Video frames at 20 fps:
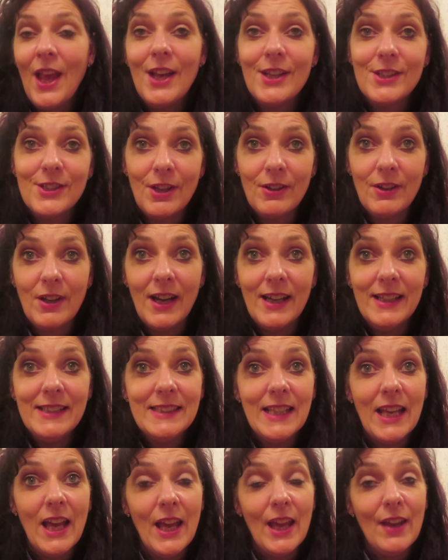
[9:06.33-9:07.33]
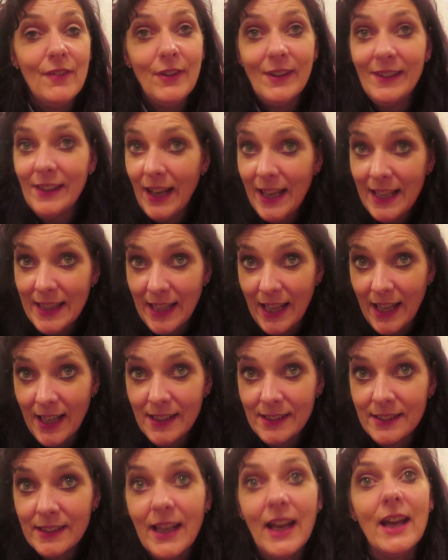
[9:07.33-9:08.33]
So guys, if you like
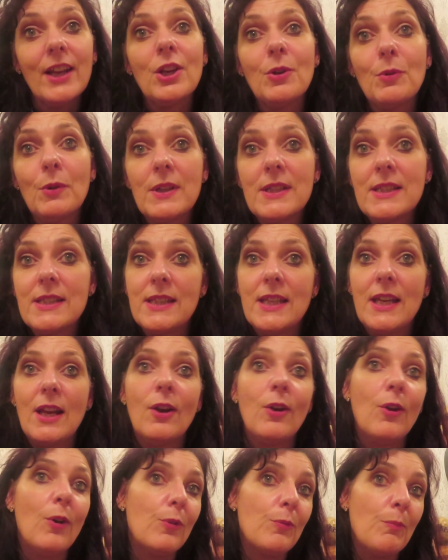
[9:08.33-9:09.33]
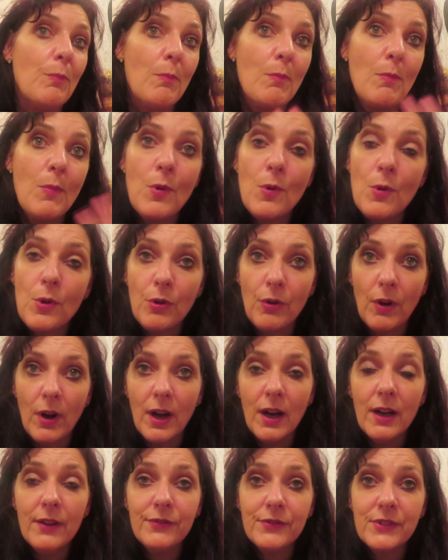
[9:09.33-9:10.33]
that and you want to see a lot more
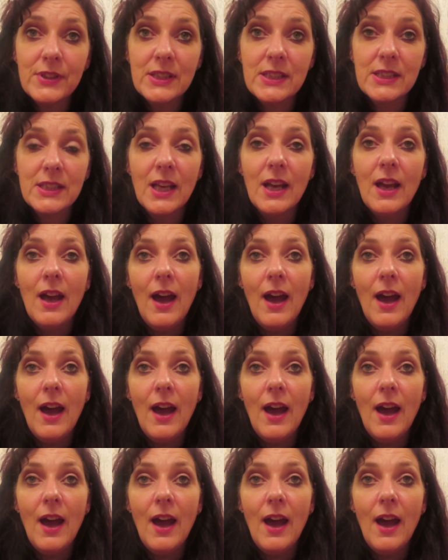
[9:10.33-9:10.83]
crafts,